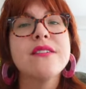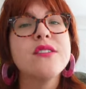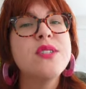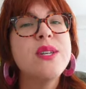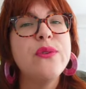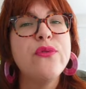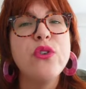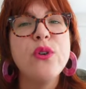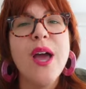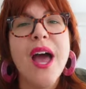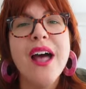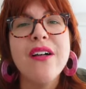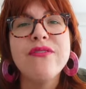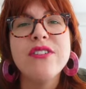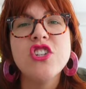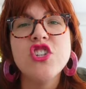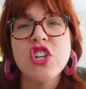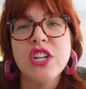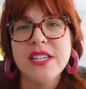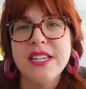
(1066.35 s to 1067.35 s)
So if you
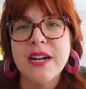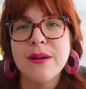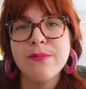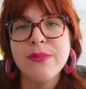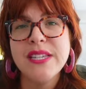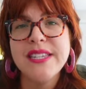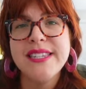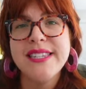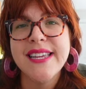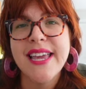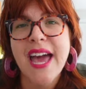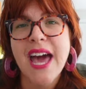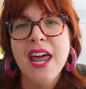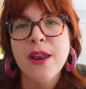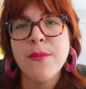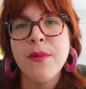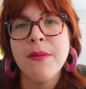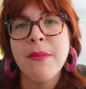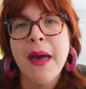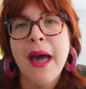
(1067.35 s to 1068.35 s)
haven't checked out Beast
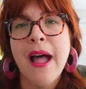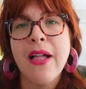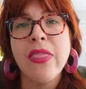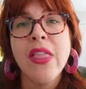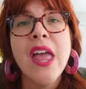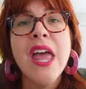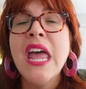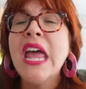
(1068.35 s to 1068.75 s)
Academy Math,